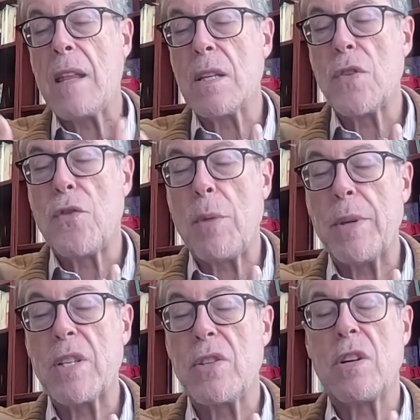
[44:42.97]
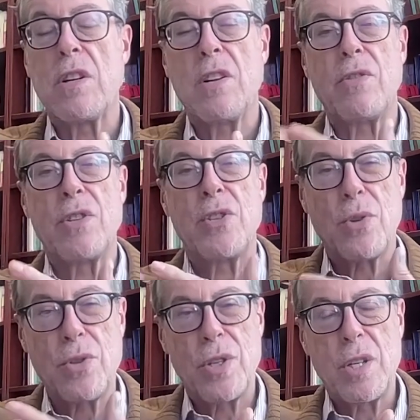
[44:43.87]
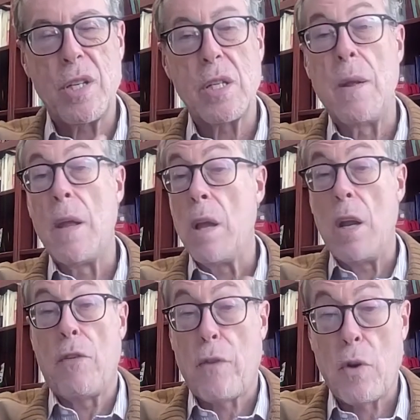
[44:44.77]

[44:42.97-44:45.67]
guidance from external resources,